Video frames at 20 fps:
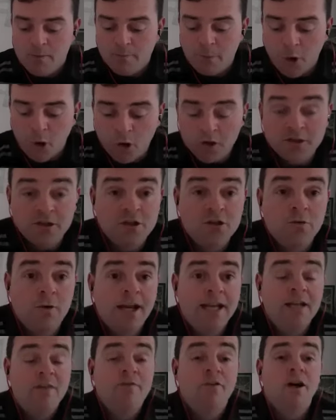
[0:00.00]
Both
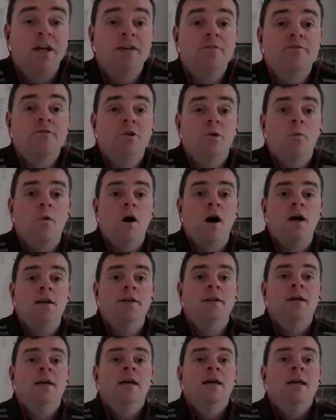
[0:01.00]

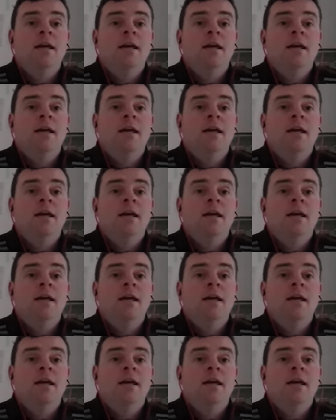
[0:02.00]
25-1